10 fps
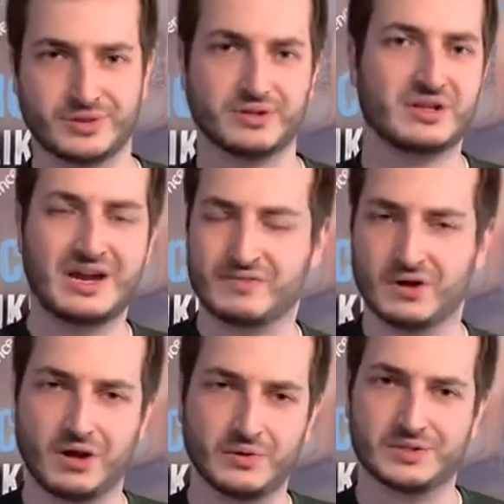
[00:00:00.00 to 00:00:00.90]
live are
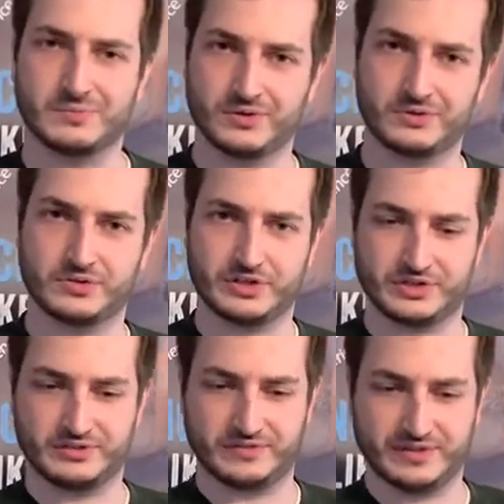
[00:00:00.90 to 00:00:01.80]
always more
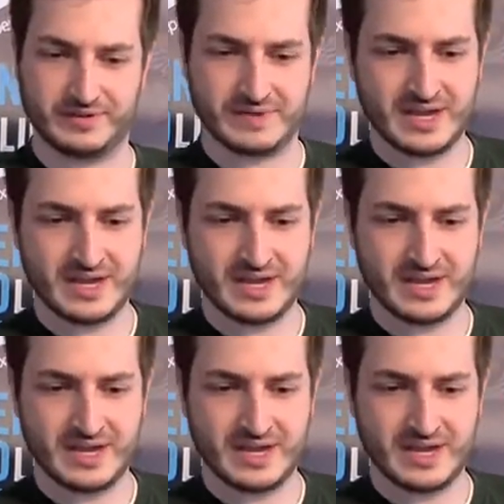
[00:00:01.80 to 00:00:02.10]
nutritious for them.